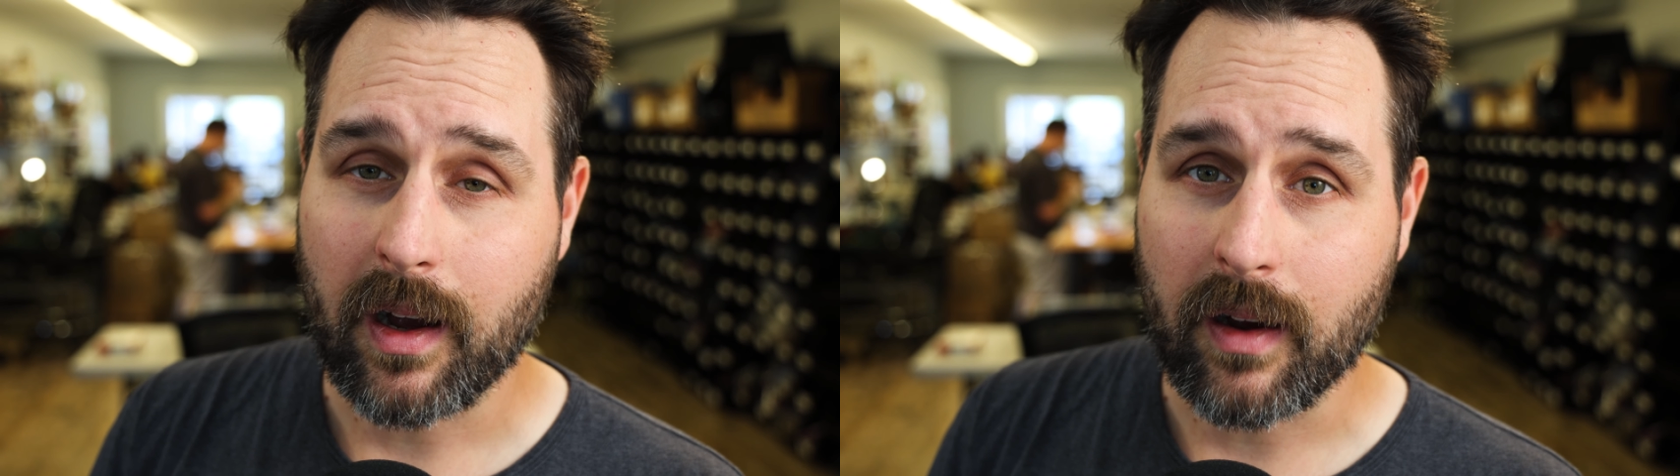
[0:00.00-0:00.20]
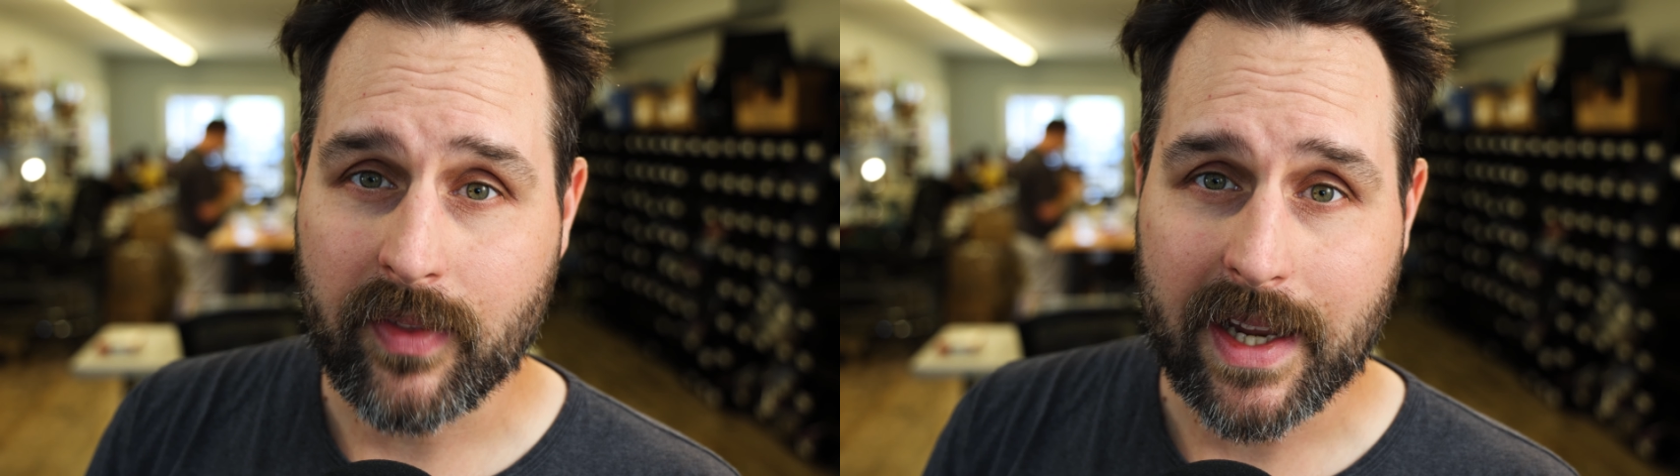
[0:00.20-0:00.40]

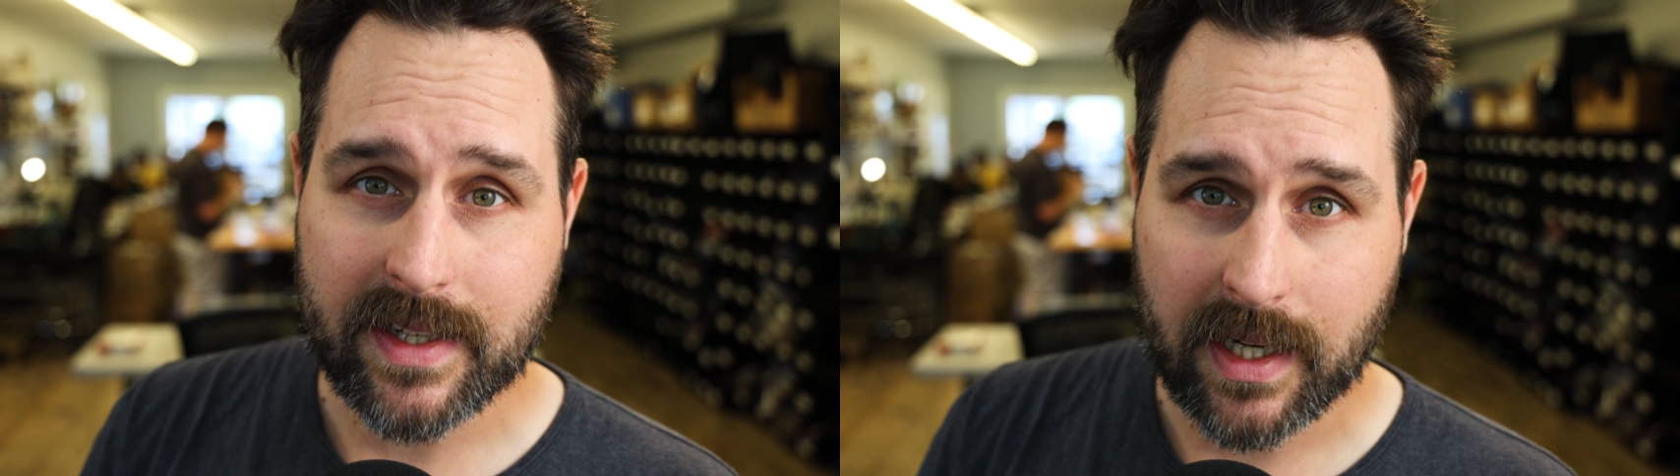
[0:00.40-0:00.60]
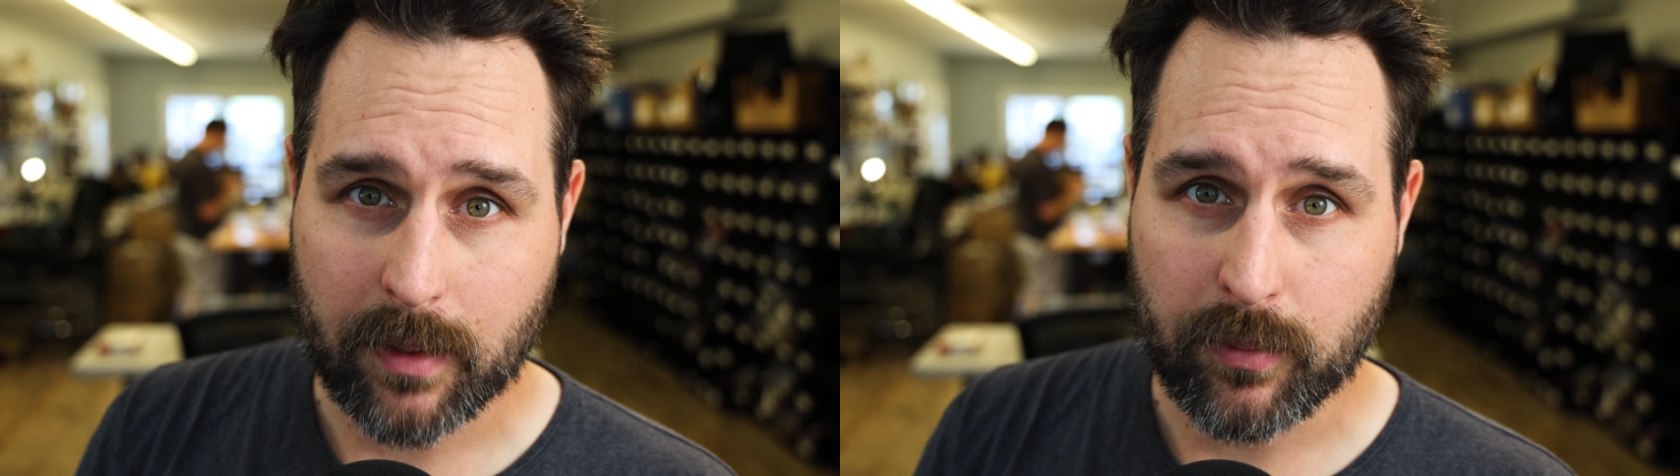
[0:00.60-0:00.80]
of that
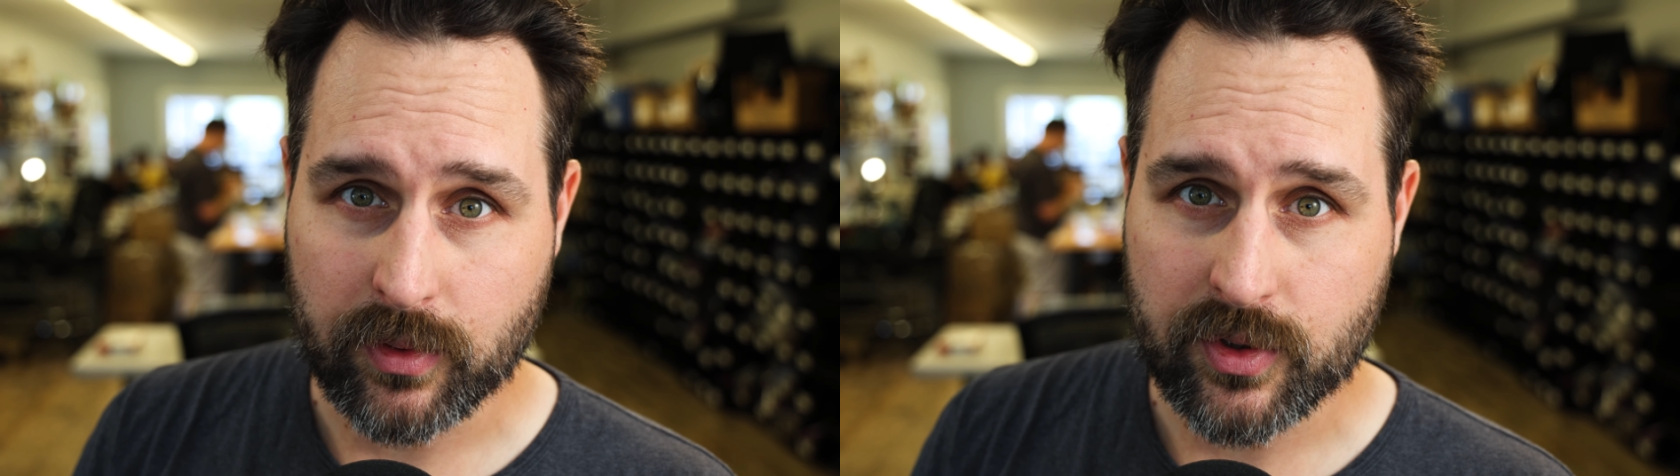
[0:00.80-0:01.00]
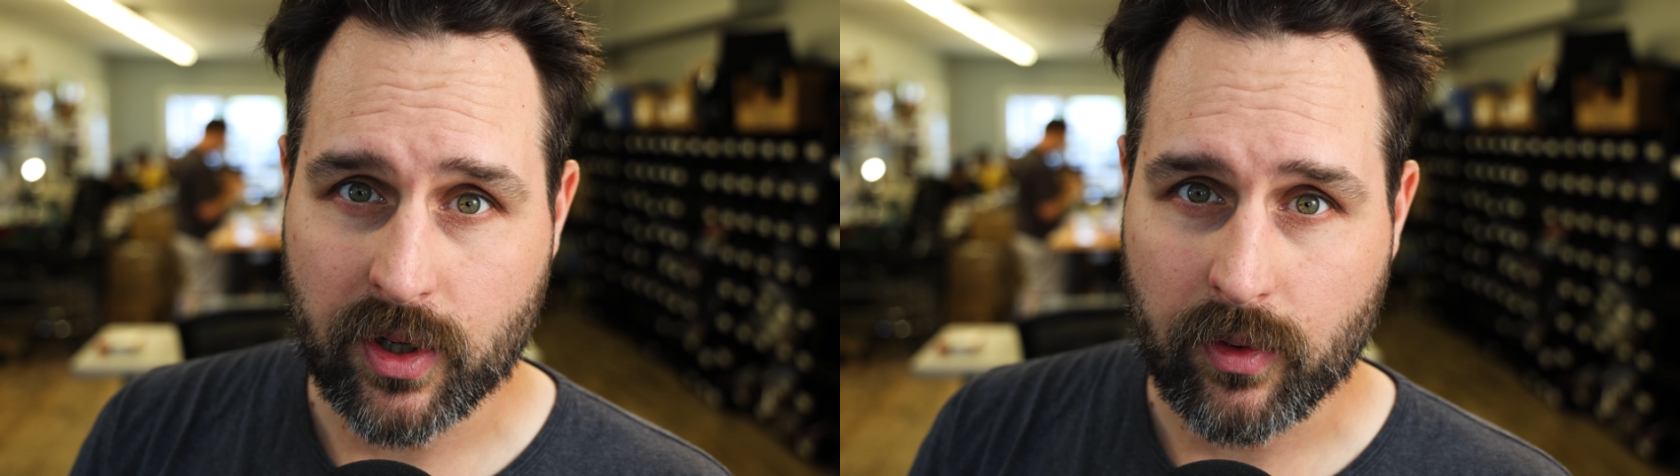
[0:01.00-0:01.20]
denim
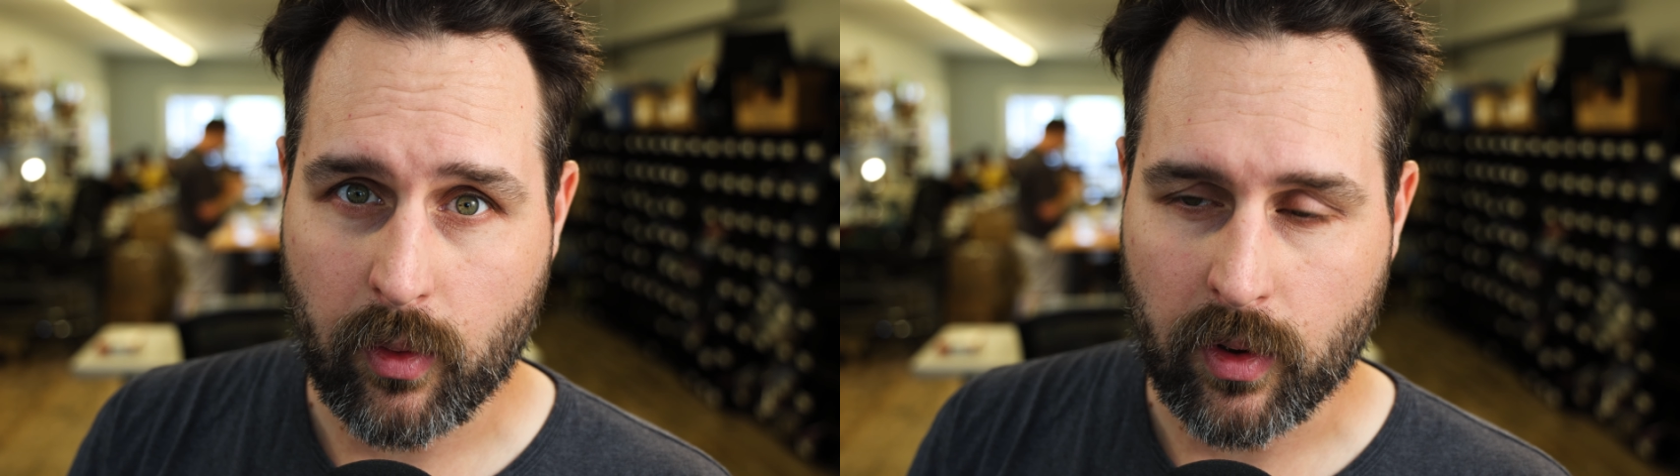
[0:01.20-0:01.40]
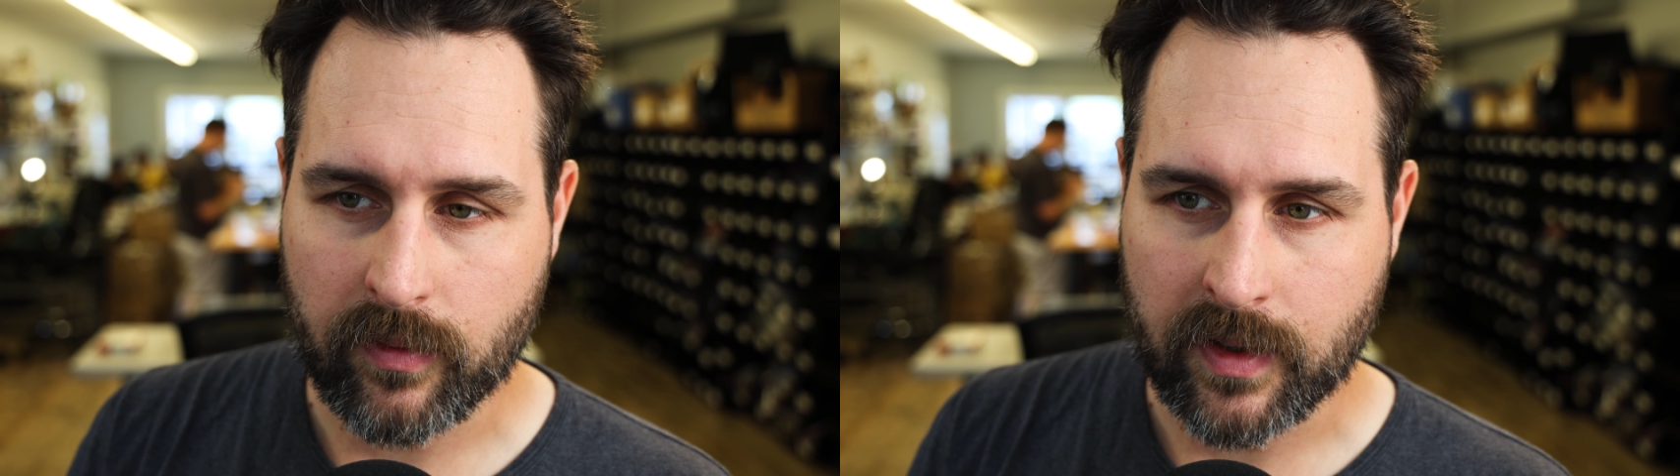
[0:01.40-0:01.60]
blue shell
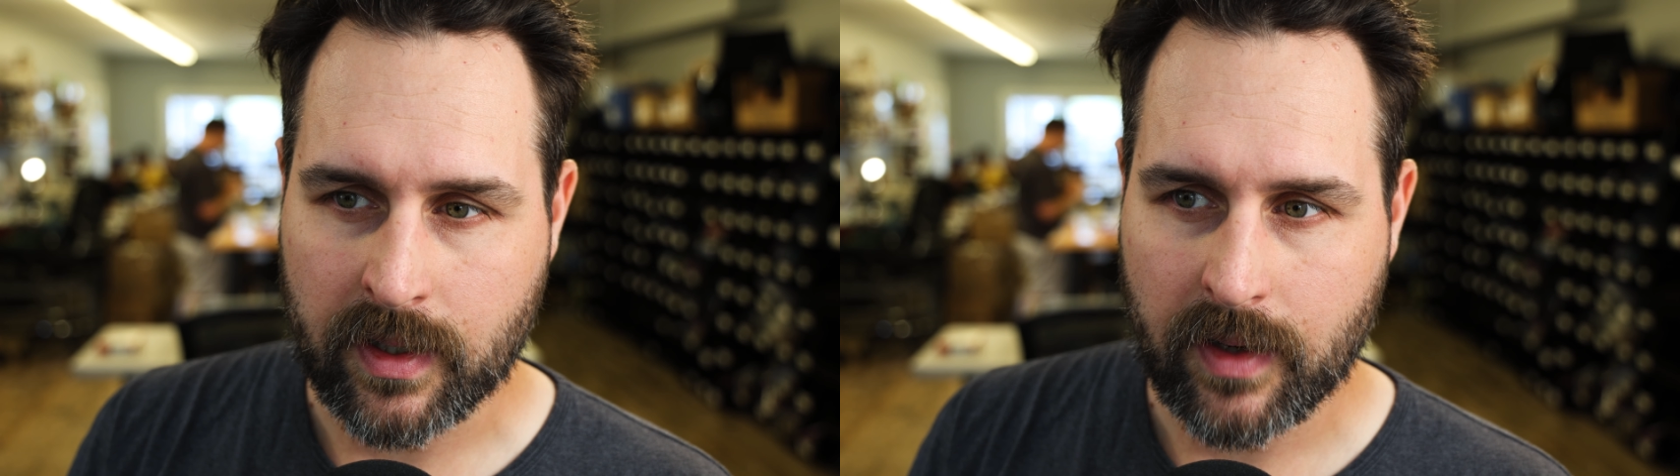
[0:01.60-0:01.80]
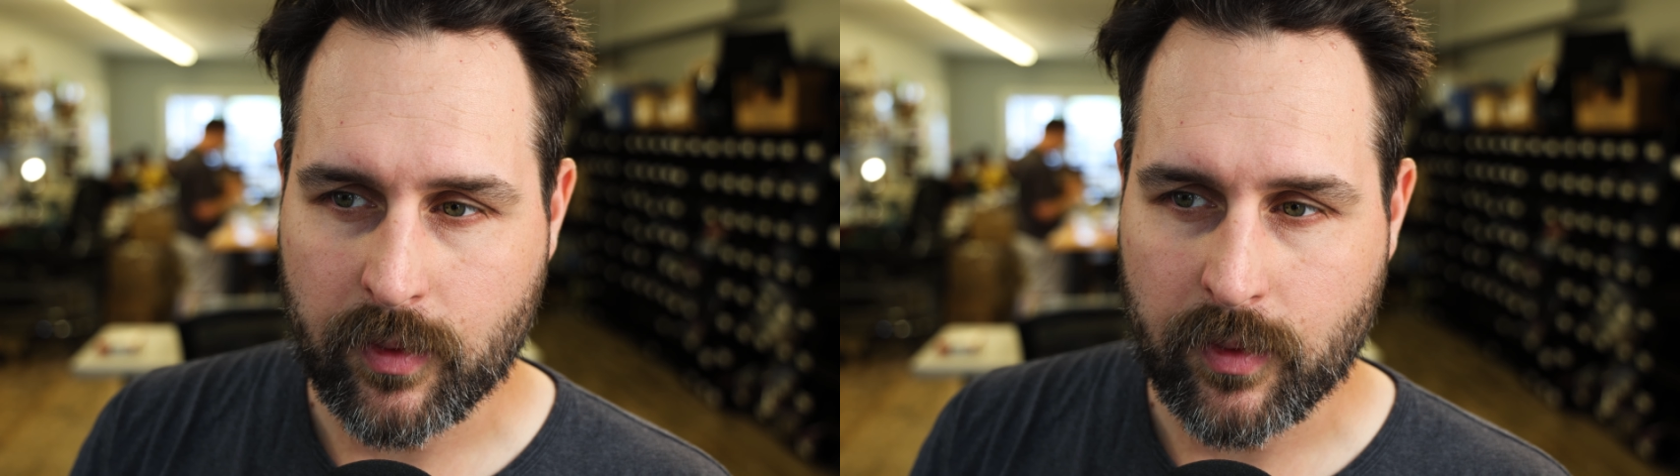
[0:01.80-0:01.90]
Cordovan.